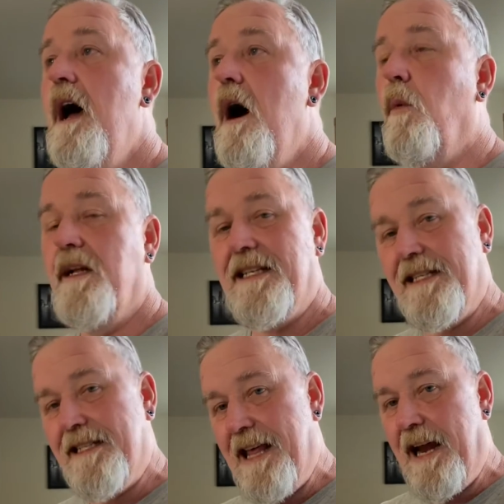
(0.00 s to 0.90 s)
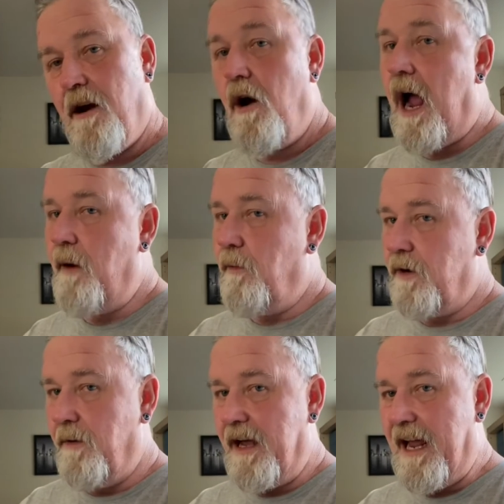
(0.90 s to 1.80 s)
Once it's there, I will
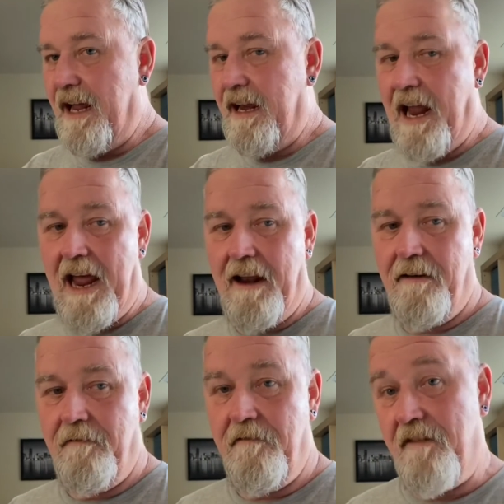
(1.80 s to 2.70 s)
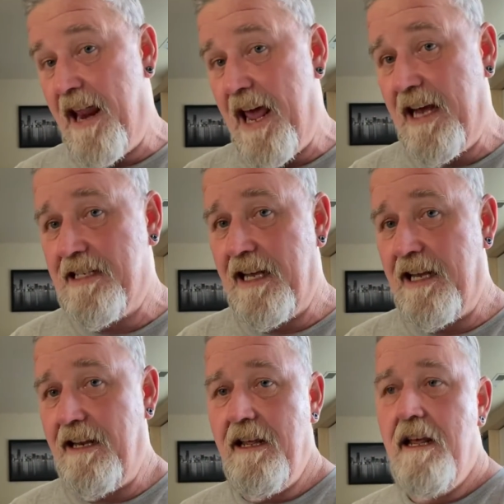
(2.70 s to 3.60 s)
go ahead and FedEx
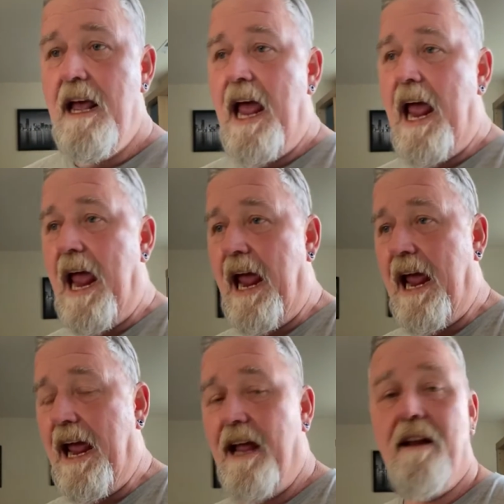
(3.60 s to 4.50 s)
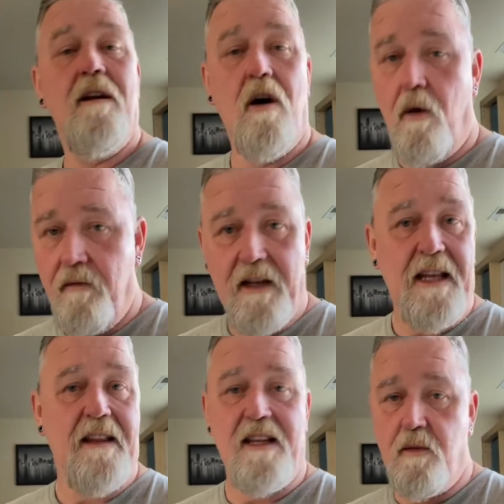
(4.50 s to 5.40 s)
it, and hopefully
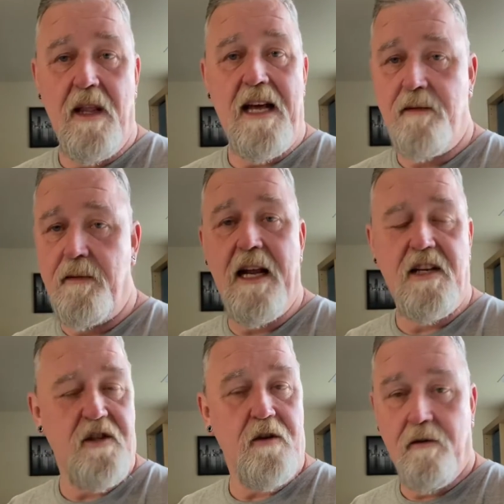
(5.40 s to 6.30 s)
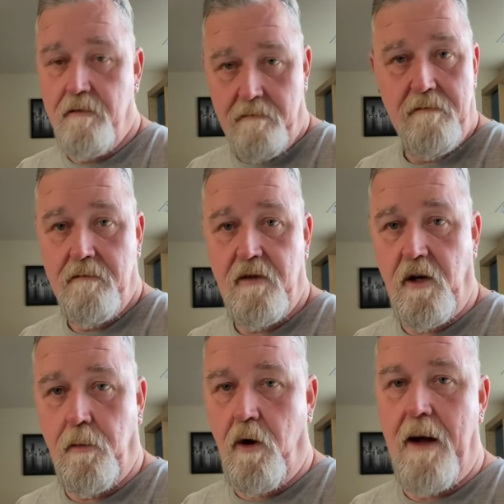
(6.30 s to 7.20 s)
this will expedite your
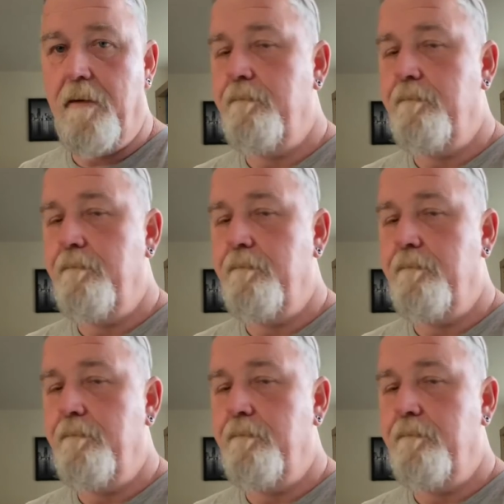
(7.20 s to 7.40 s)
problem.